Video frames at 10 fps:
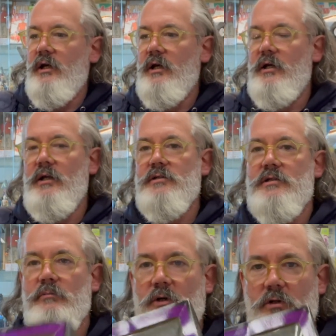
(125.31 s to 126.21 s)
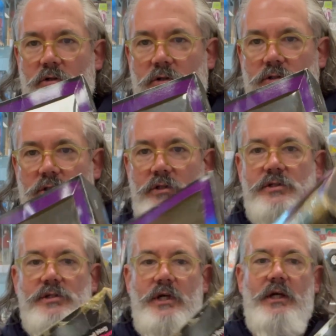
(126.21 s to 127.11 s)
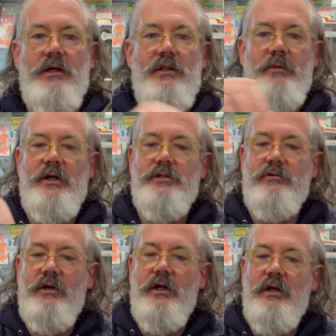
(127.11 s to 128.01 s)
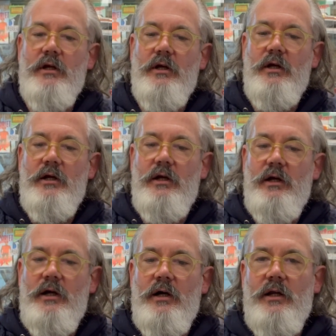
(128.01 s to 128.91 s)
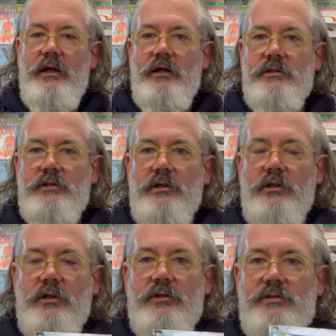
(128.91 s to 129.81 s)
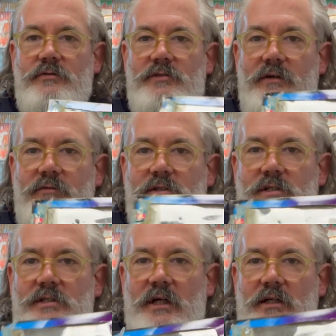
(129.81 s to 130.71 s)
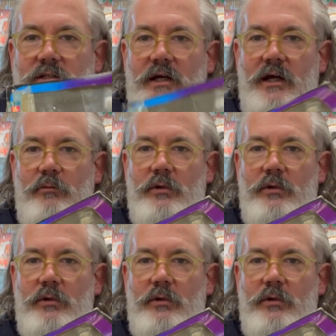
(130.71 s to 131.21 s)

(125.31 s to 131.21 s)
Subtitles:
It is the box that has taken the battering, and it has got lots of 70s sellotape